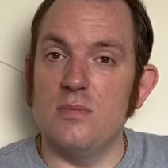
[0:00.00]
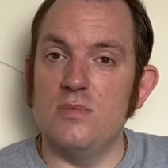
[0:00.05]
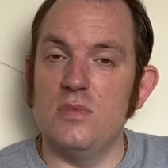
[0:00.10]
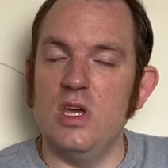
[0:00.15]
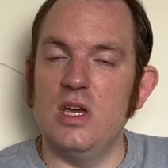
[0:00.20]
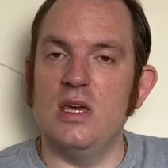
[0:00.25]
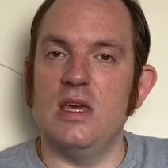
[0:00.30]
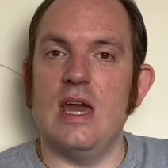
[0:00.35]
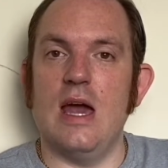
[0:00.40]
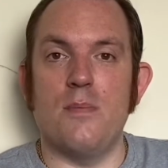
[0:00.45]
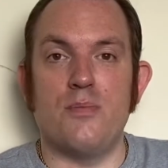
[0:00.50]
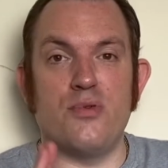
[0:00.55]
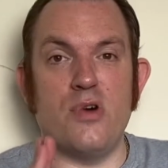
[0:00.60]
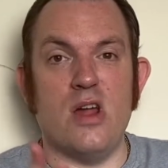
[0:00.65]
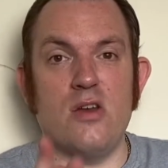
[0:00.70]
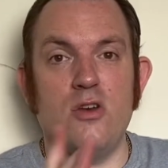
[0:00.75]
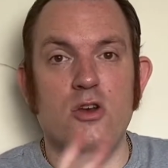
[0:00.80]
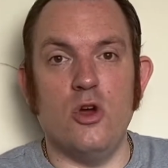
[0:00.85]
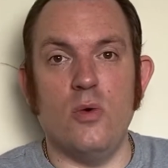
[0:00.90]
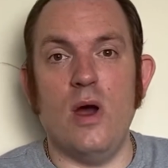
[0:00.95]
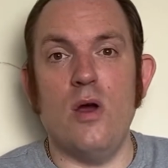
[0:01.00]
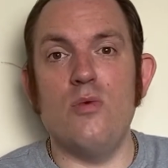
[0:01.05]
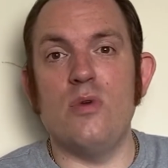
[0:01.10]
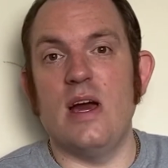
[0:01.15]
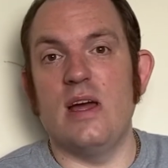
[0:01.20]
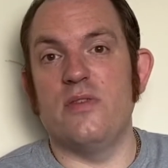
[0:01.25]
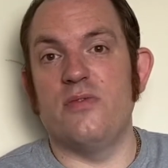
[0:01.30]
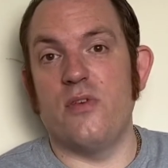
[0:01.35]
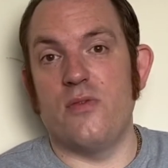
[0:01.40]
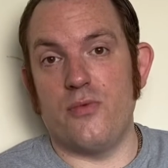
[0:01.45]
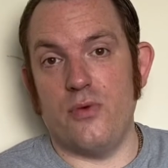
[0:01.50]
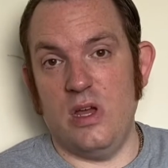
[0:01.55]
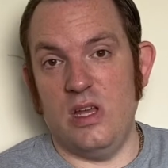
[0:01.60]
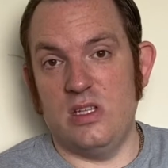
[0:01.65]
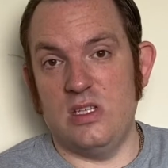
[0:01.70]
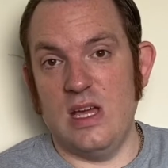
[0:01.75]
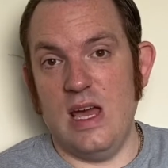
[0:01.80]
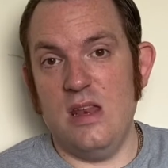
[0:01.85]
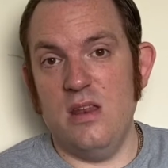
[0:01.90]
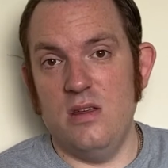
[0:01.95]
You can get a brand new OLED for
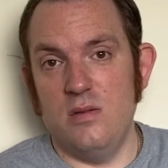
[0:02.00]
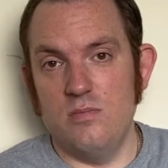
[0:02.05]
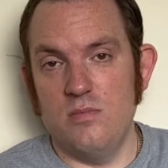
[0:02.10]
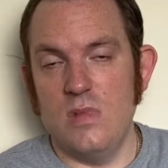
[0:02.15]
310.